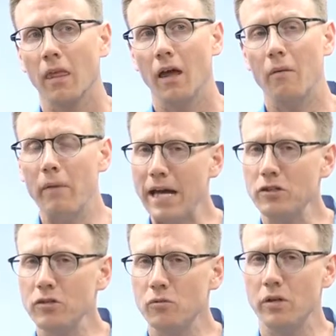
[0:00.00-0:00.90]

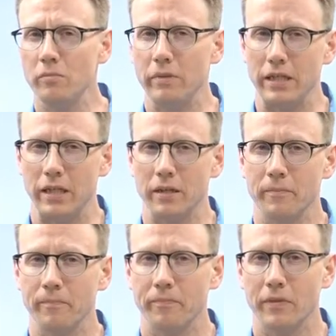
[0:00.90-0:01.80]
Imagine you were in a meeting
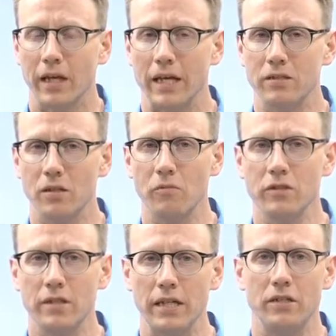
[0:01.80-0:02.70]
and someone
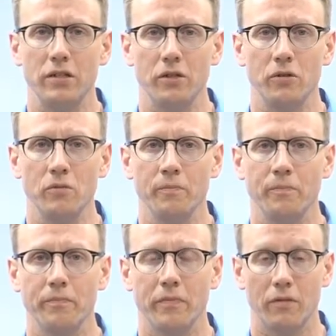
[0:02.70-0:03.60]
said to you
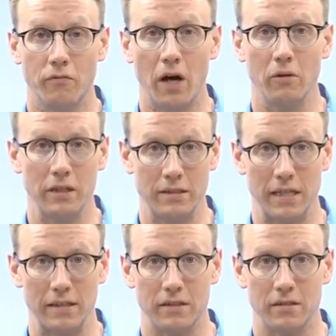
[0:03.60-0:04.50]
the following
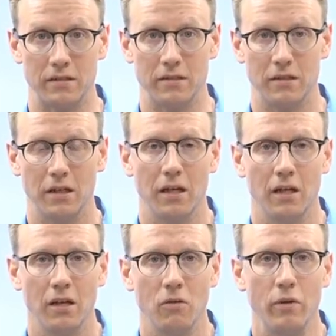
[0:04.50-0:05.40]
sentence:
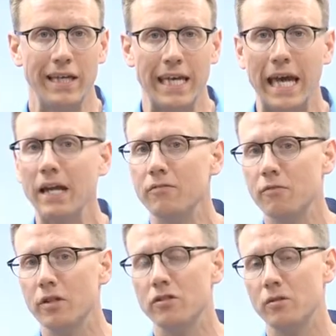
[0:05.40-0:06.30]
we can't
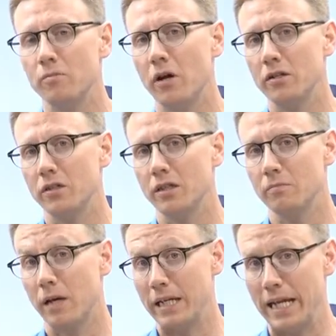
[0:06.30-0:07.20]
finish the project
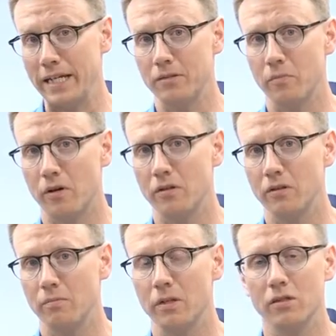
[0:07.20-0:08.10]
by next
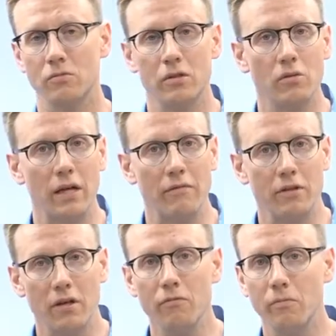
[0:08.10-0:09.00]
month because we don't have
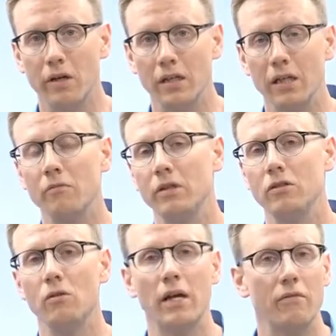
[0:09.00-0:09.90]
enough money and we
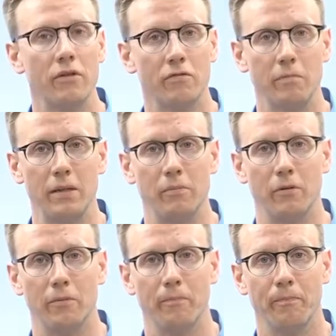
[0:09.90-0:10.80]
don't have enough people.